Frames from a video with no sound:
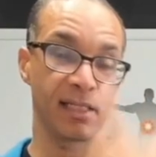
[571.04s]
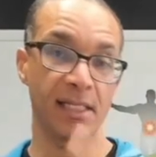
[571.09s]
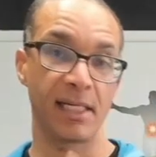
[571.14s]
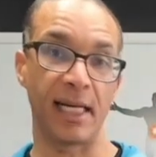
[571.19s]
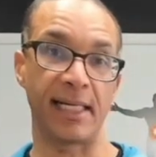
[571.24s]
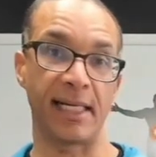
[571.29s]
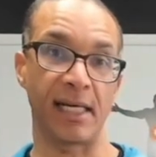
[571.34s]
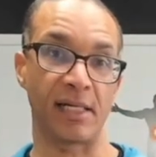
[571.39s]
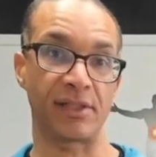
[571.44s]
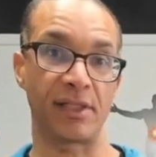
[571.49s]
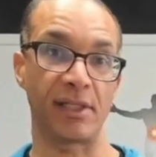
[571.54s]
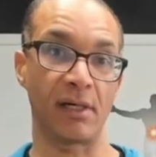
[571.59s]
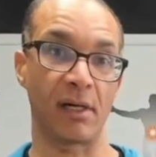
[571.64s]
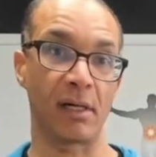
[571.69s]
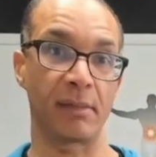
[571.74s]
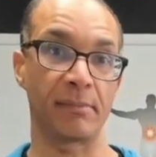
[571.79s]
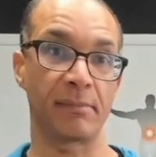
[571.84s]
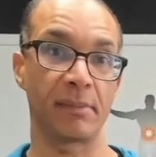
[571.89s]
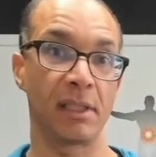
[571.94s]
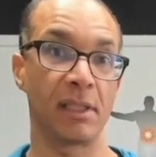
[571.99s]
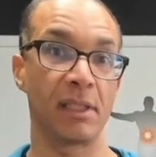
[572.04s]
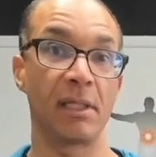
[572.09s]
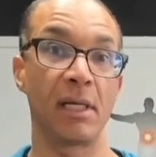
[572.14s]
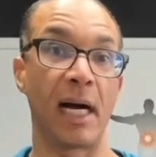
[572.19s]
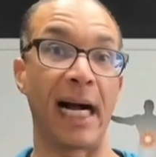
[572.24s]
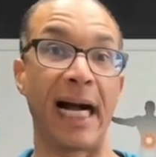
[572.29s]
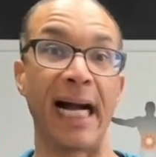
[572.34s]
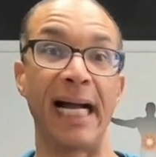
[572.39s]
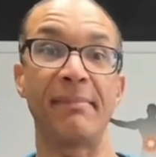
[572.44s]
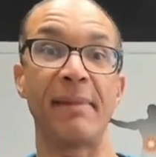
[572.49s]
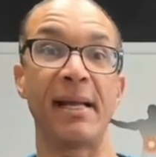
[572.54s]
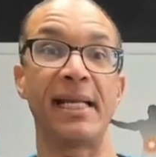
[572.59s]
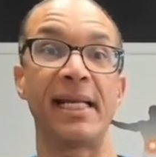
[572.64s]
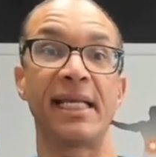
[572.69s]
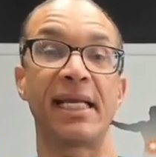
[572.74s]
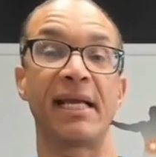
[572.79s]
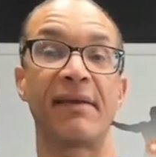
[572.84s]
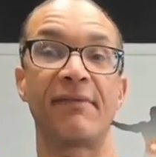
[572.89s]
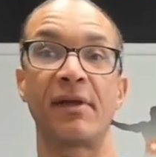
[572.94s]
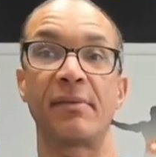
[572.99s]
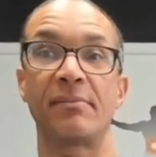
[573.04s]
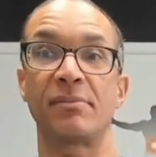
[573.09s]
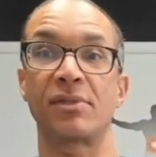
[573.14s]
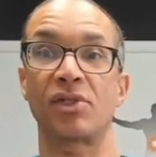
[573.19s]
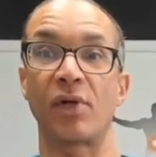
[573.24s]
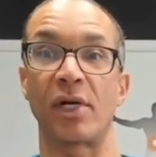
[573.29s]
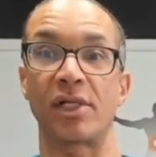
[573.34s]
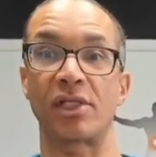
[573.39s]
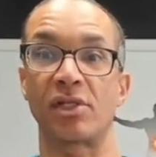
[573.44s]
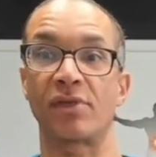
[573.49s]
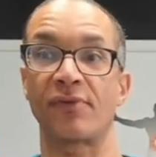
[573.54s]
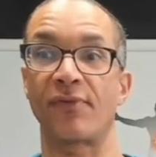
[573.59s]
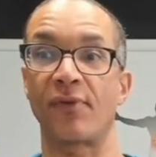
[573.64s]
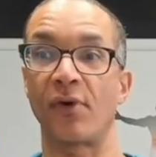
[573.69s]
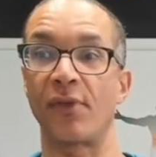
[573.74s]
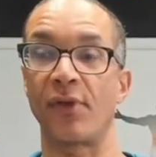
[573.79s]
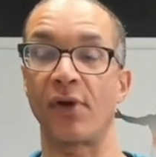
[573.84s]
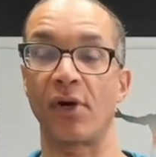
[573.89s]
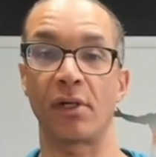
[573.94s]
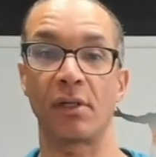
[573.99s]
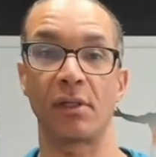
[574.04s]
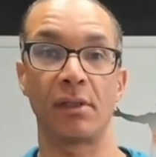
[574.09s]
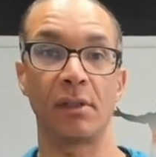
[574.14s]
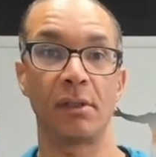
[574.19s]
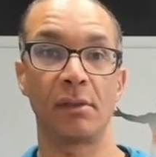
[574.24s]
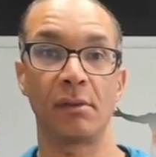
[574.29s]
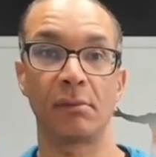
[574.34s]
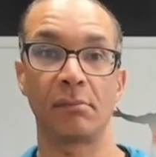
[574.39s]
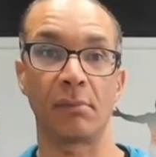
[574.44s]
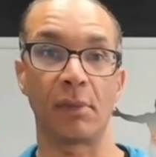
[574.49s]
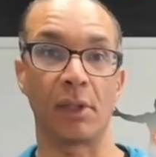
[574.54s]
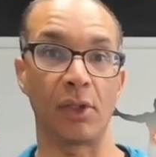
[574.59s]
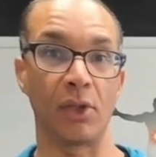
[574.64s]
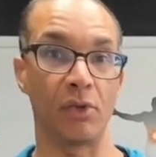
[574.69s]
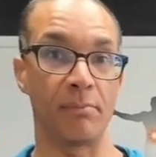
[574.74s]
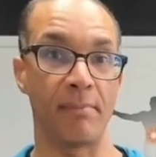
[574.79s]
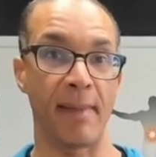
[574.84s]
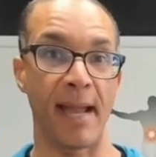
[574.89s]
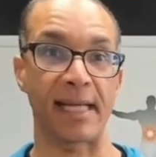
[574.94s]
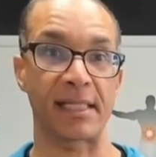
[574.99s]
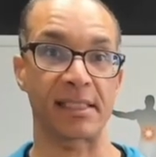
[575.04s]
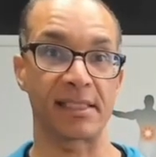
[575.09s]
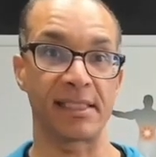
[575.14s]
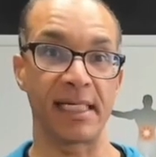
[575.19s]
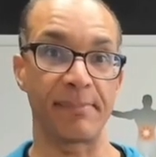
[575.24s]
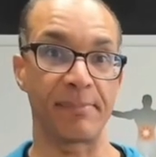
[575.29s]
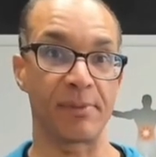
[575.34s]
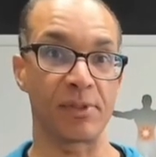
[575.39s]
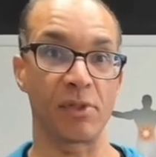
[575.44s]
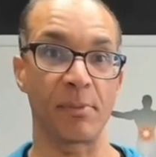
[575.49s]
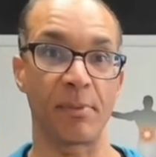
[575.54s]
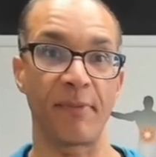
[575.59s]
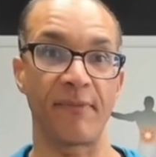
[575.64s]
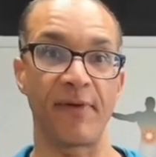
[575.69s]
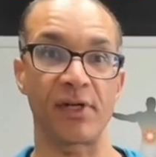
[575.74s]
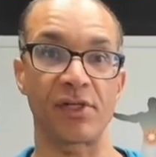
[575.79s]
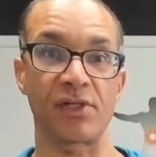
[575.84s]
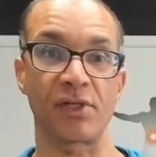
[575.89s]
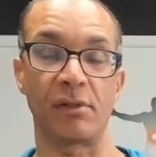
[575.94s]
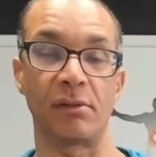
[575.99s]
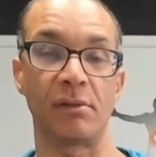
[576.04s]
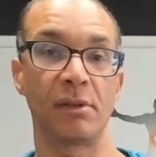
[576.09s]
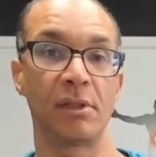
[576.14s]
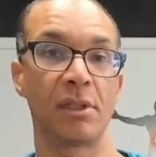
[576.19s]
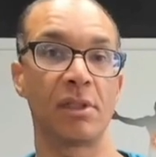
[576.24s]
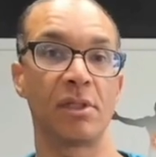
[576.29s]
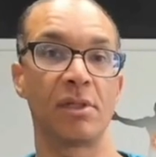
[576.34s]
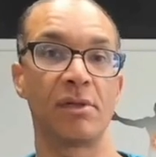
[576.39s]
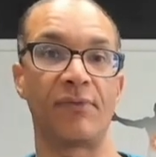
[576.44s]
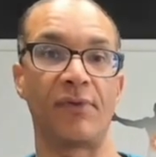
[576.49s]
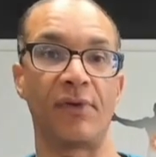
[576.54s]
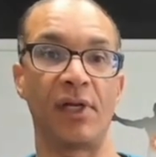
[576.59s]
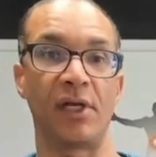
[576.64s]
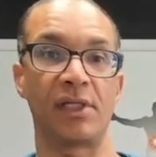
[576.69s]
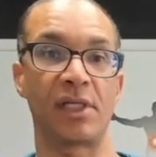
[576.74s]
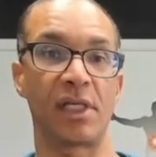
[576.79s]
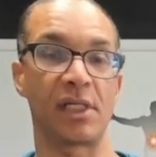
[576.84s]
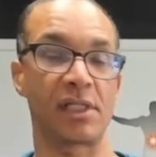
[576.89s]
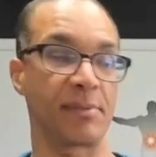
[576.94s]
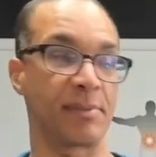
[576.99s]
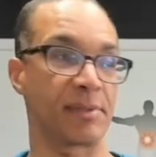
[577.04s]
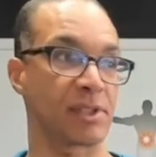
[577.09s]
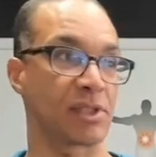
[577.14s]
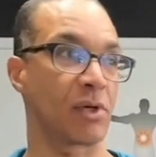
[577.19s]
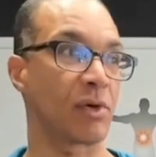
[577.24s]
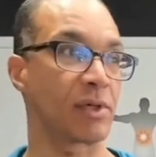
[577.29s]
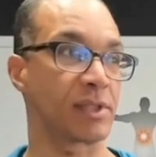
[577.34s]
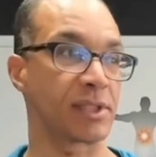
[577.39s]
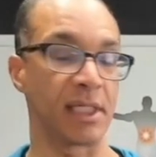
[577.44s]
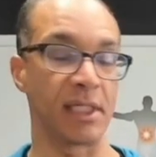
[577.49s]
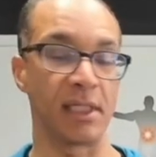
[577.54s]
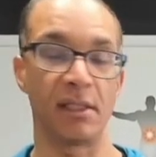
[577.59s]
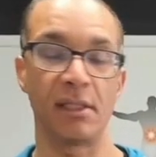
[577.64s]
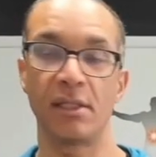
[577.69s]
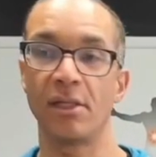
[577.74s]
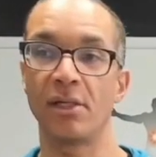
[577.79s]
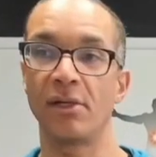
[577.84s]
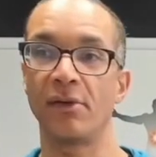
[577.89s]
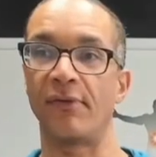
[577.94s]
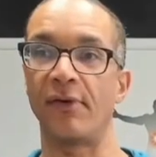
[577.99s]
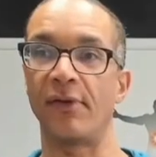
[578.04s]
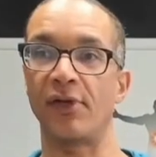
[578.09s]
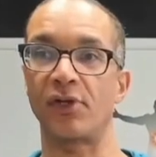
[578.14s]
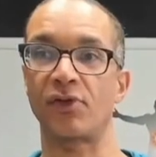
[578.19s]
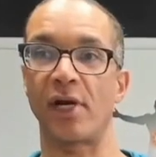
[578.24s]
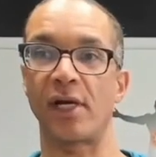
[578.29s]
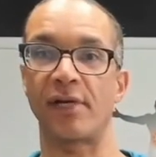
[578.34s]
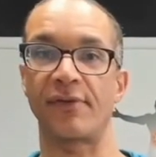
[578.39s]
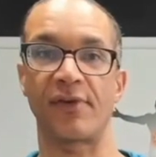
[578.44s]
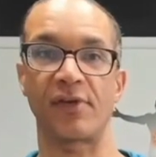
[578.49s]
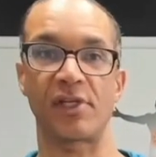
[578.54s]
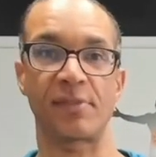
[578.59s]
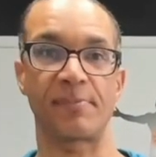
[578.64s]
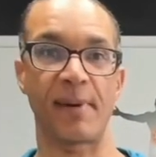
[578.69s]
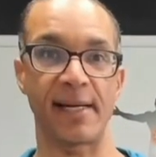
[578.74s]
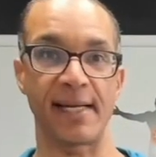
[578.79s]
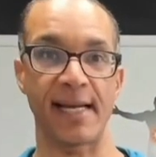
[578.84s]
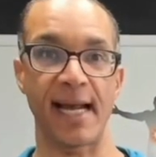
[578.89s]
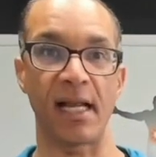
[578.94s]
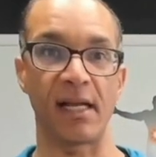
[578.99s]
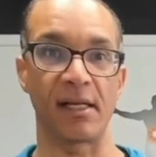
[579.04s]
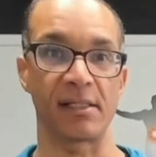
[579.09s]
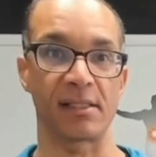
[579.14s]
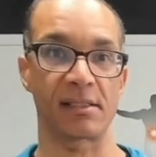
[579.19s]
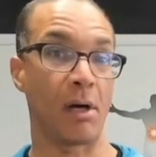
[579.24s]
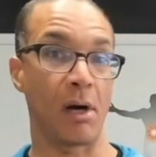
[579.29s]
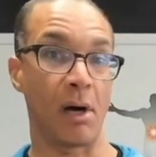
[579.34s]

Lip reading: and out to the arm, I may give them stretches for their glute max deep and superficial, for the latissimus dorsi, for the transversus spinalis.